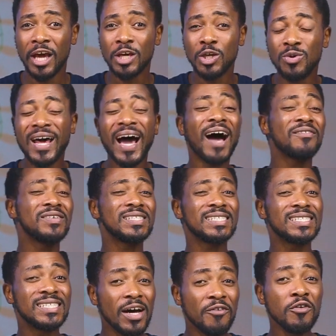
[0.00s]
you'd have
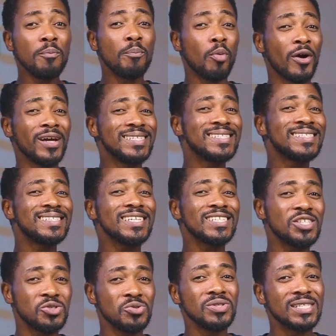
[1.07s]

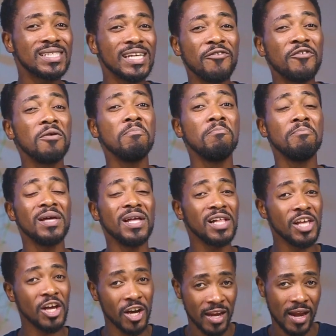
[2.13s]
7.627
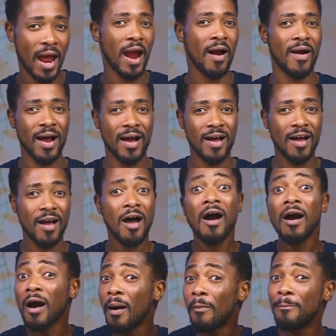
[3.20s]
million naira.
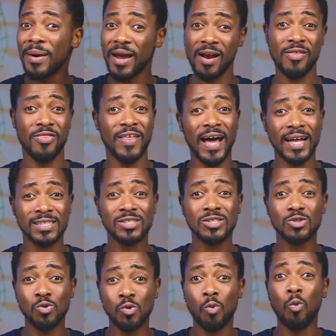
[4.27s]
Compare that
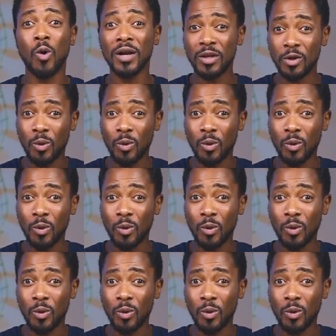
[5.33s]
to what